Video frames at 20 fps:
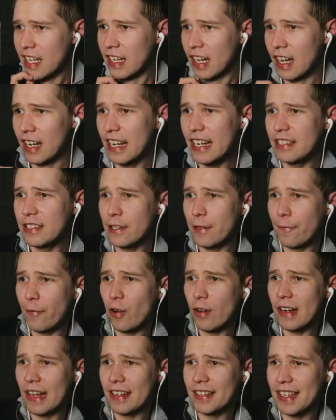Later the
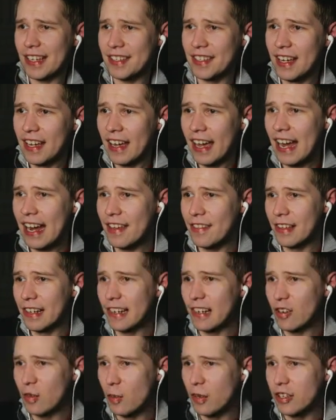Fallout says, hey, the
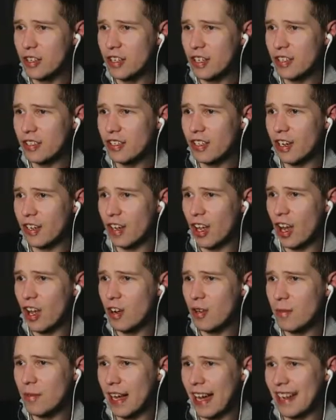little one just got
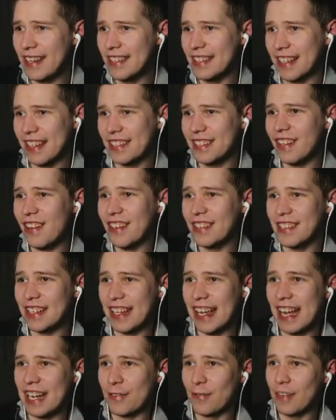home and is excited to
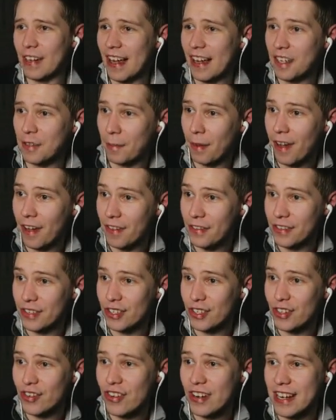catch the last part of the
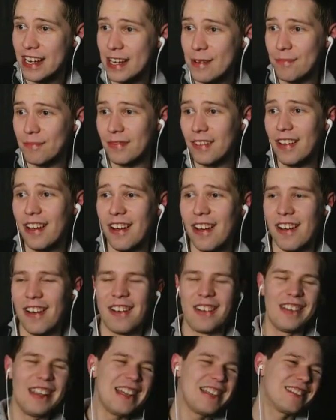stream.
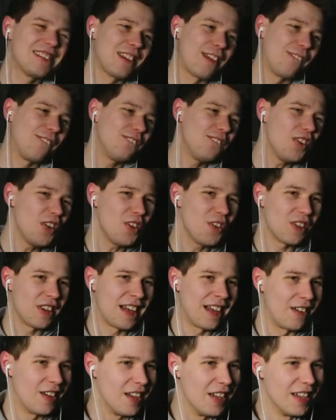Oh, late to the
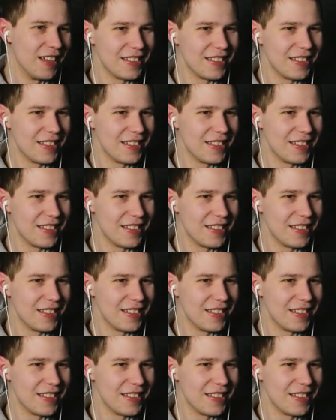Fallout.